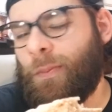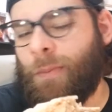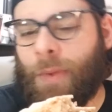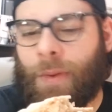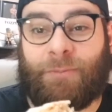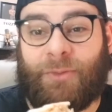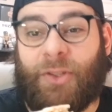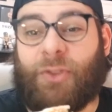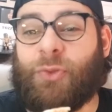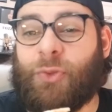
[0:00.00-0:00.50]

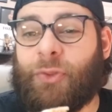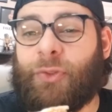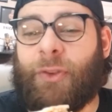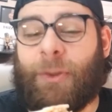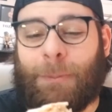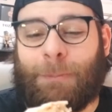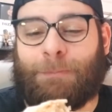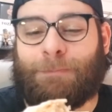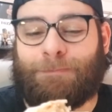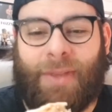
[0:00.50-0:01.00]
It's interesting.
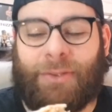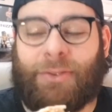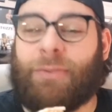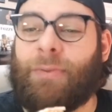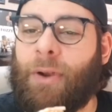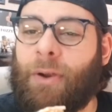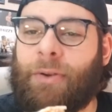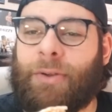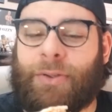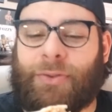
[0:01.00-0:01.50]
It's
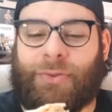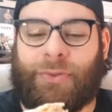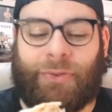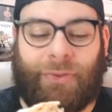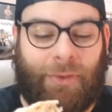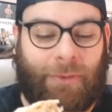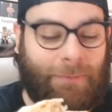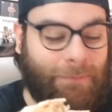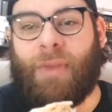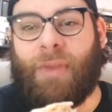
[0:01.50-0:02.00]
very
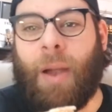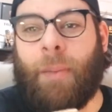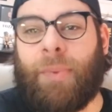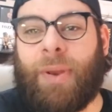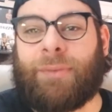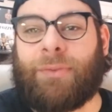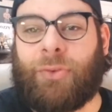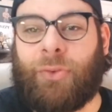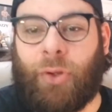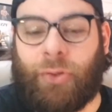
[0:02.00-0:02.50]
interesting. I'm gonna
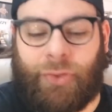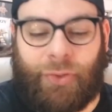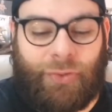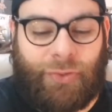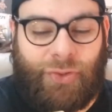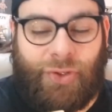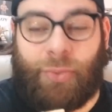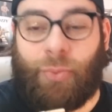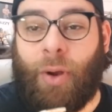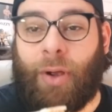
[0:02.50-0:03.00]
have to talk to
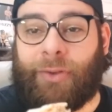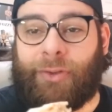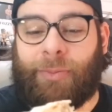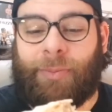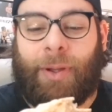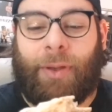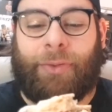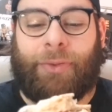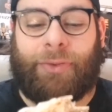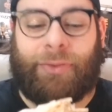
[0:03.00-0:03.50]
Jim Ross
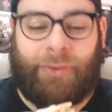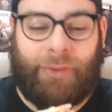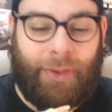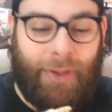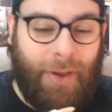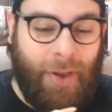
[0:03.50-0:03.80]
about this,